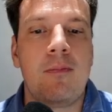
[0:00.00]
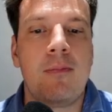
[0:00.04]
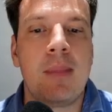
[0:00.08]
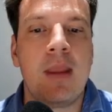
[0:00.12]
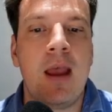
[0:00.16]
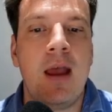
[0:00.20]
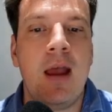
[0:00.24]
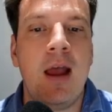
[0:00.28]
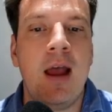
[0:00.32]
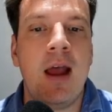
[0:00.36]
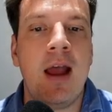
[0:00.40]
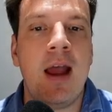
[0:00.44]

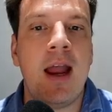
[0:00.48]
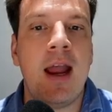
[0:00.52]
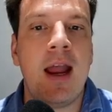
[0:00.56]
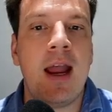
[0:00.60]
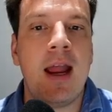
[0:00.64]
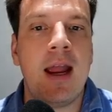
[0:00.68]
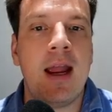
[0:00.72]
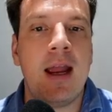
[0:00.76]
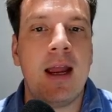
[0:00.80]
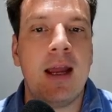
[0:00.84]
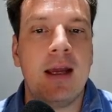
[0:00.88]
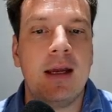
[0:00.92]

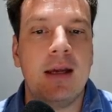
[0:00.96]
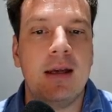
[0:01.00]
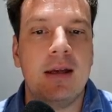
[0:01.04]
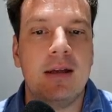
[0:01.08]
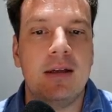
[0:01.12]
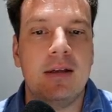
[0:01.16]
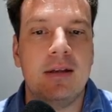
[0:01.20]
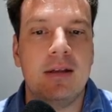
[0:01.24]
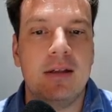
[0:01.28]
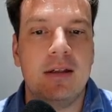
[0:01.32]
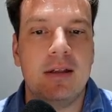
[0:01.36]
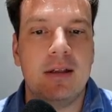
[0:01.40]

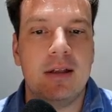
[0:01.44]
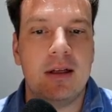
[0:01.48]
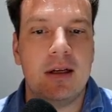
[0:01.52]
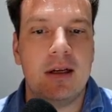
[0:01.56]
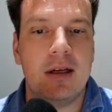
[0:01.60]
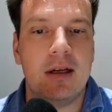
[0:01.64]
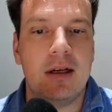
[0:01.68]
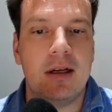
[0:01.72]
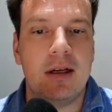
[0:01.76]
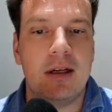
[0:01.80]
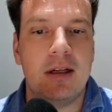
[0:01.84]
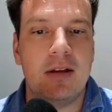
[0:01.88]
And
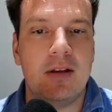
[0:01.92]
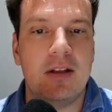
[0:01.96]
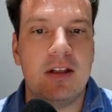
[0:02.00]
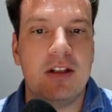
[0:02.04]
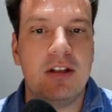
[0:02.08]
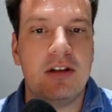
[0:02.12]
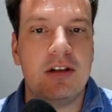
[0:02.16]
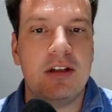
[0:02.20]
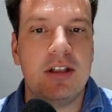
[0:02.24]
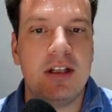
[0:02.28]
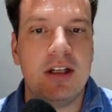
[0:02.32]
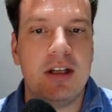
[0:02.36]
the
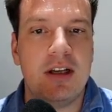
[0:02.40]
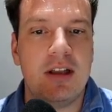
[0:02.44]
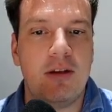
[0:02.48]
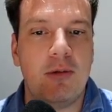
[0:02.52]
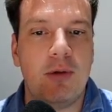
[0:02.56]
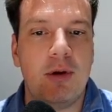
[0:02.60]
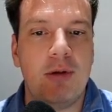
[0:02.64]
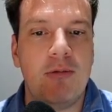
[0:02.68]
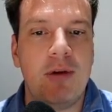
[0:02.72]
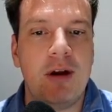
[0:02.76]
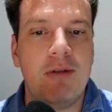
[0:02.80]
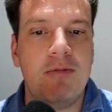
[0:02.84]
Jira ticket that
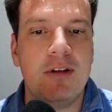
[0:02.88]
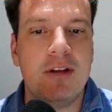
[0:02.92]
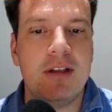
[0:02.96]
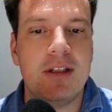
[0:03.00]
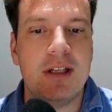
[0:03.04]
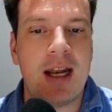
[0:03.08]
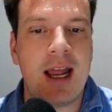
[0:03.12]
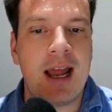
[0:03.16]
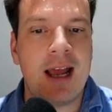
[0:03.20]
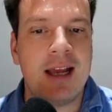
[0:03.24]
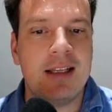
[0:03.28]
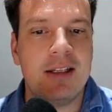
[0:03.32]
we reference, it
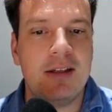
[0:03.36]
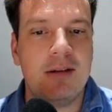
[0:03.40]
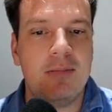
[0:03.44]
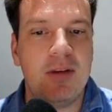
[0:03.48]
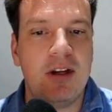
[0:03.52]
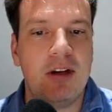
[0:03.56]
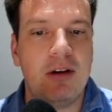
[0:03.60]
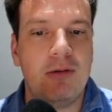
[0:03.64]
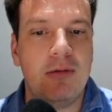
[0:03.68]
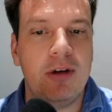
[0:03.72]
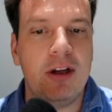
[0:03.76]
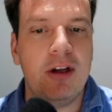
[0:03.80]
has to be
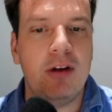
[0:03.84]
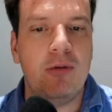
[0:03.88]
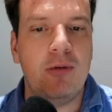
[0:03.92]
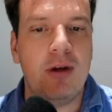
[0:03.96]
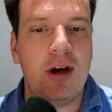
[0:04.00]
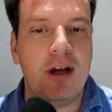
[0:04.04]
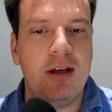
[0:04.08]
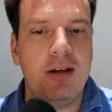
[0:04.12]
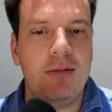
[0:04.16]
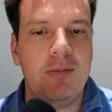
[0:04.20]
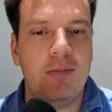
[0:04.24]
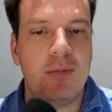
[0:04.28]
a real
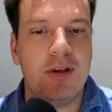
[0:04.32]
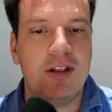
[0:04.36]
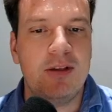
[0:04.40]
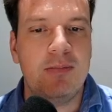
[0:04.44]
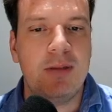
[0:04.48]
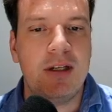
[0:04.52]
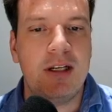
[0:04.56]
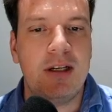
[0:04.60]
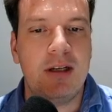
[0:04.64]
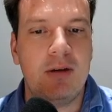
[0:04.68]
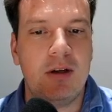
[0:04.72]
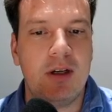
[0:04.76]
one. It must
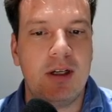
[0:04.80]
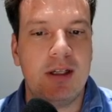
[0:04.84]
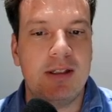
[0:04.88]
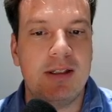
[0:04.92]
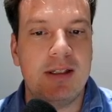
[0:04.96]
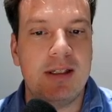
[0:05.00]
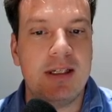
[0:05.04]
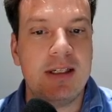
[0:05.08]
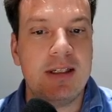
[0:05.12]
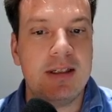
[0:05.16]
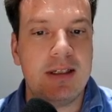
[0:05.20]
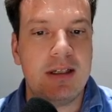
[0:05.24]

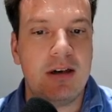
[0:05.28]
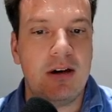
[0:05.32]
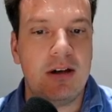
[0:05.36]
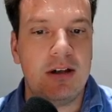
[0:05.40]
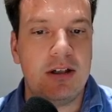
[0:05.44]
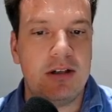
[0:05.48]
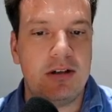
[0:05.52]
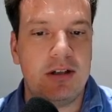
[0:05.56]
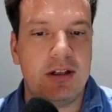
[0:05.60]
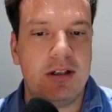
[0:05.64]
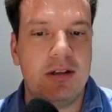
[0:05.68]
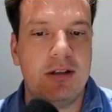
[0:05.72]
exist in our
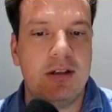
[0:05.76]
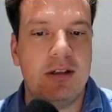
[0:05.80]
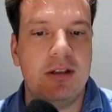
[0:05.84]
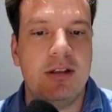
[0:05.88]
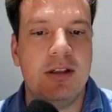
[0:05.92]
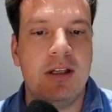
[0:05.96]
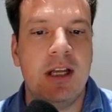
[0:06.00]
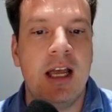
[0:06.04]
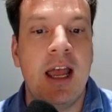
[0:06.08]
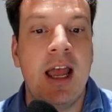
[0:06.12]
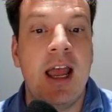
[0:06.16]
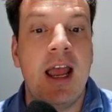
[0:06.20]
Jira instance.
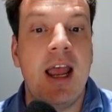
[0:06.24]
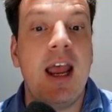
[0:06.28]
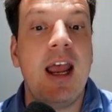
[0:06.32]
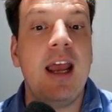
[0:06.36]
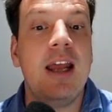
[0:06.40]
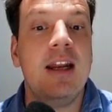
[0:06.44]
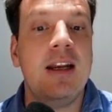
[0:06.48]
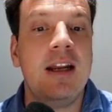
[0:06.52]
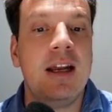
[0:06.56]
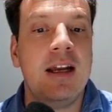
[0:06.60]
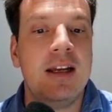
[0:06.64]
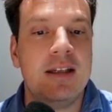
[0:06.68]
And
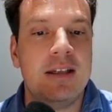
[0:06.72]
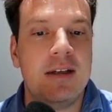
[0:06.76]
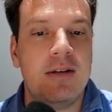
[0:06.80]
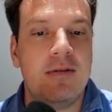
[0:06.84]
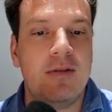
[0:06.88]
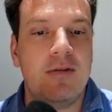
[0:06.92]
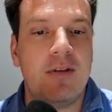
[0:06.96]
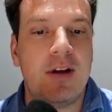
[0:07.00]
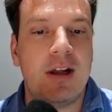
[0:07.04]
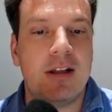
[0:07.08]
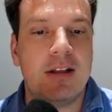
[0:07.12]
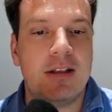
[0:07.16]
it has to have a
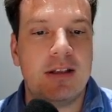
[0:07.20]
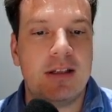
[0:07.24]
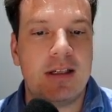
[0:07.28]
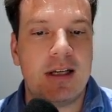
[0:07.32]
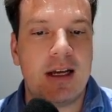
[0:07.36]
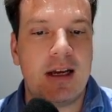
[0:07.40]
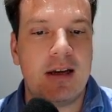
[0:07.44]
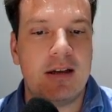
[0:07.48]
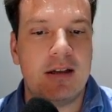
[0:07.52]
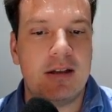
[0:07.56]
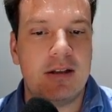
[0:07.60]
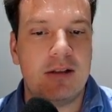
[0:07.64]
valid
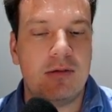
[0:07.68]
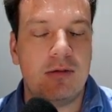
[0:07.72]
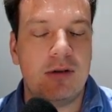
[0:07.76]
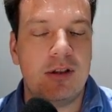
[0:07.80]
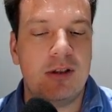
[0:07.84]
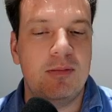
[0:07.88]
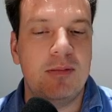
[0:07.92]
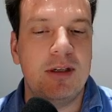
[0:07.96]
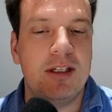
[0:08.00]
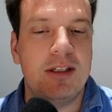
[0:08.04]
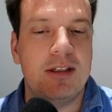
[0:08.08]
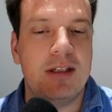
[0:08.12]
status, which
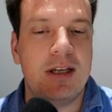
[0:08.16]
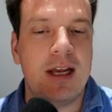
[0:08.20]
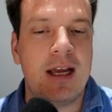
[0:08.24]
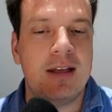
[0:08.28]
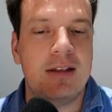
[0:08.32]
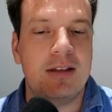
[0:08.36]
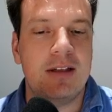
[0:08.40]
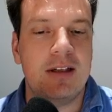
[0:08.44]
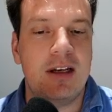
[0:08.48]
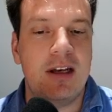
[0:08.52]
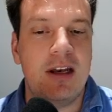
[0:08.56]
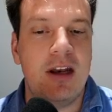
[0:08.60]
means it has
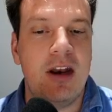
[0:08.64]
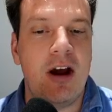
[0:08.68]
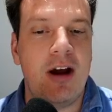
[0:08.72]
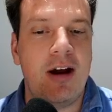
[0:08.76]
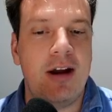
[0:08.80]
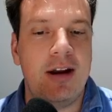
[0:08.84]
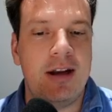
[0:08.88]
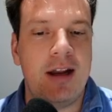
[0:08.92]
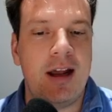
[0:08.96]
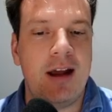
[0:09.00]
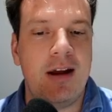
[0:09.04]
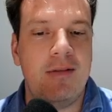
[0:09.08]
to
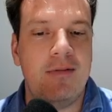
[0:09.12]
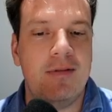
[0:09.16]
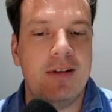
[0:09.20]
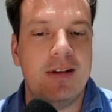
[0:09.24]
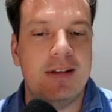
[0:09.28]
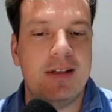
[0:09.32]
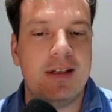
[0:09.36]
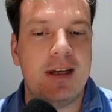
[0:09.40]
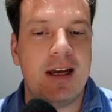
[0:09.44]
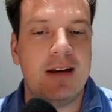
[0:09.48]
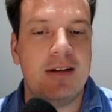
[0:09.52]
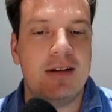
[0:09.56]
not have the
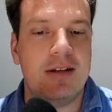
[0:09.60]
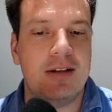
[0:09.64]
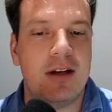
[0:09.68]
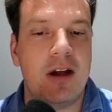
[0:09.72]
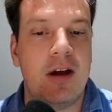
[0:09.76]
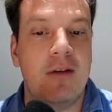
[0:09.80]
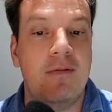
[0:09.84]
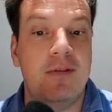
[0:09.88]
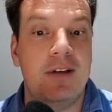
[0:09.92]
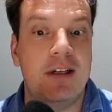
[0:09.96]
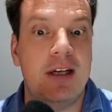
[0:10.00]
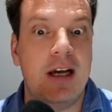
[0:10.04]
status
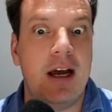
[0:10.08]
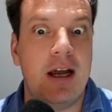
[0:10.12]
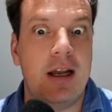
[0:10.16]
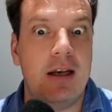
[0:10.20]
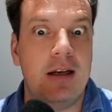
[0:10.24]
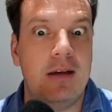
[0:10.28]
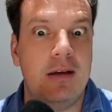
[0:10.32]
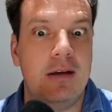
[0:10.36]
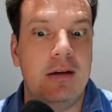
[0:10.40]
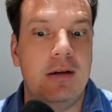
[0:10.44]
of done.